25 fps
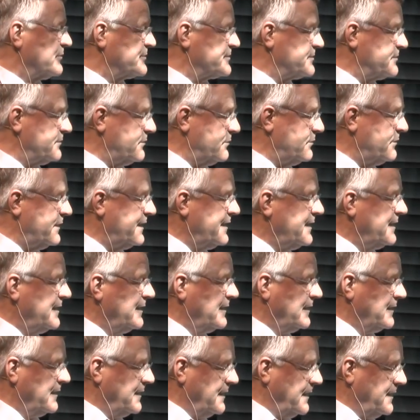So
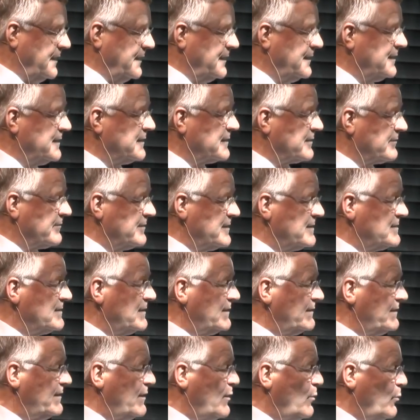yeah, increasing
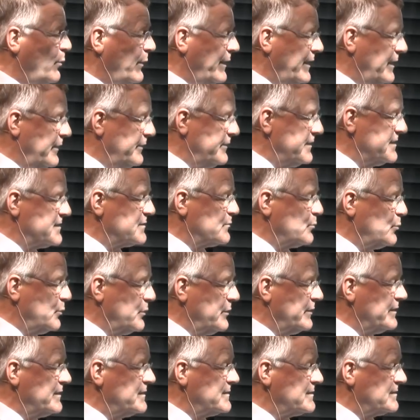the awareness
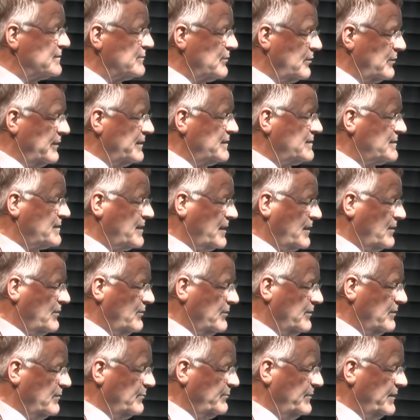what is knowledge
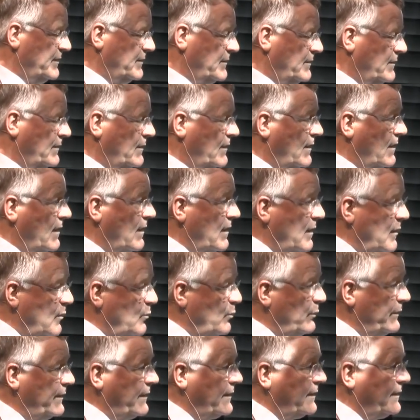economy, how
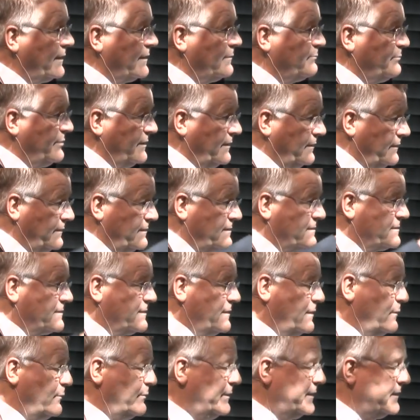we can build this
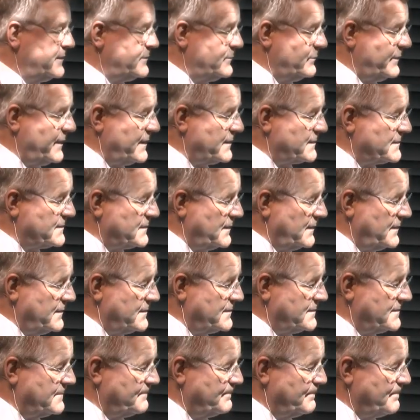stairway to
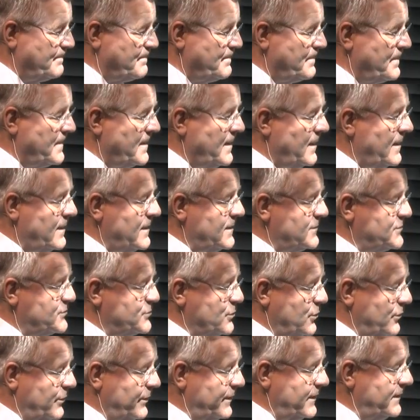excellence.
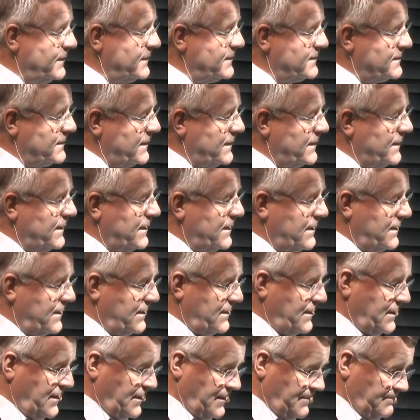Joint uh,
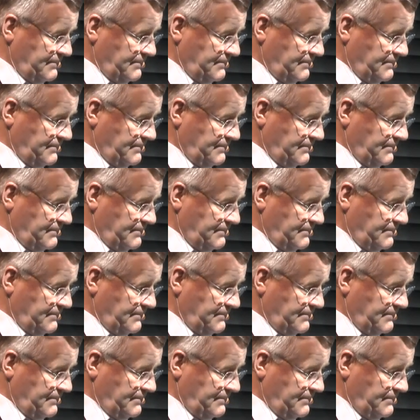uh,